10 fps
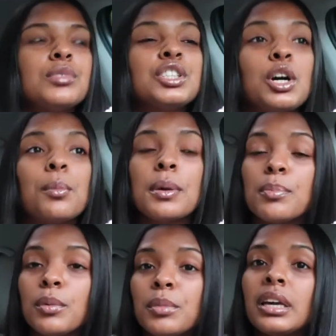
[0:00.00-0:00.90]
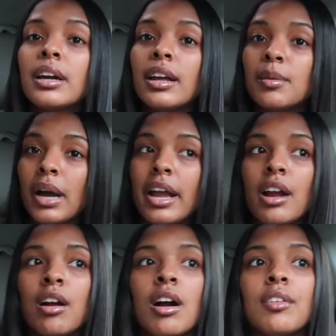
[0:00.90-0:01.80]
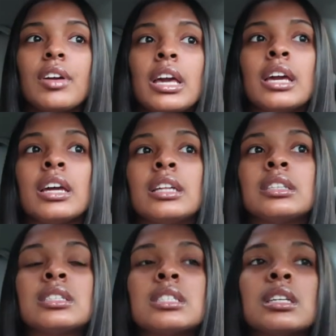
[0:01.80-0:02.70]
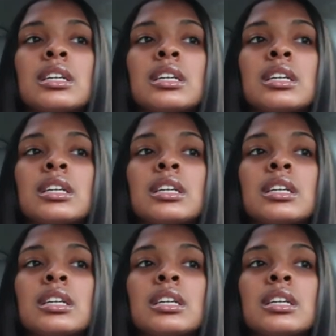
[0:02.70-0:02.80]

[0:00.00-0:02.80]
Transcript: show people me cutting my hair off and